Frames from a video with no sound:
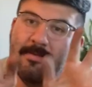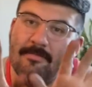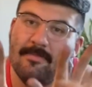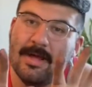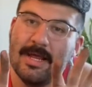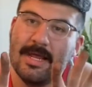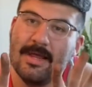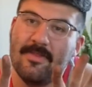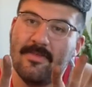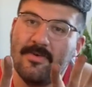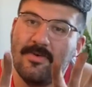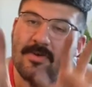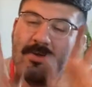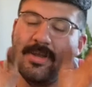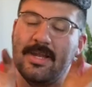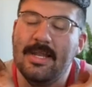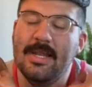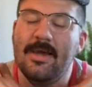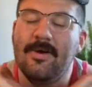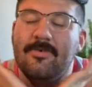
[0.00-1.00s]
My hands are dirty
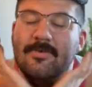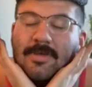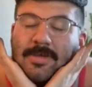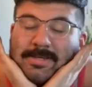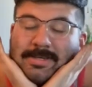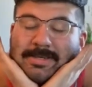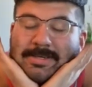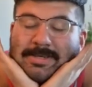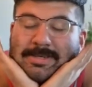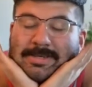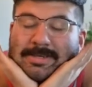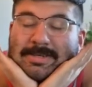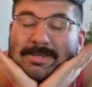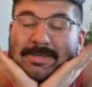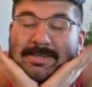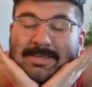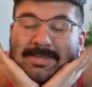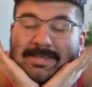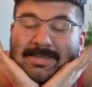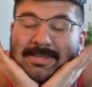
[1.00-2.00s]
now.
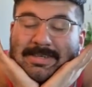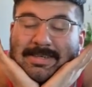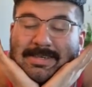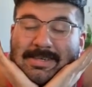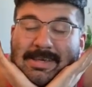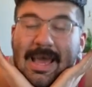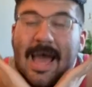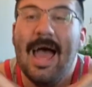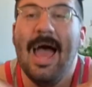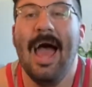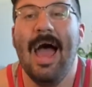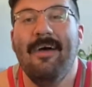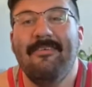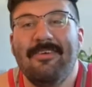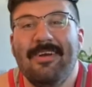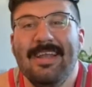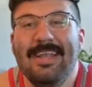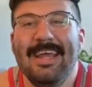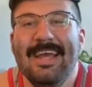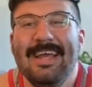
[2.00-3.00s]
Have a
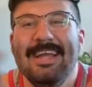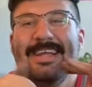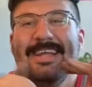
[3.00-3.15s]
great day.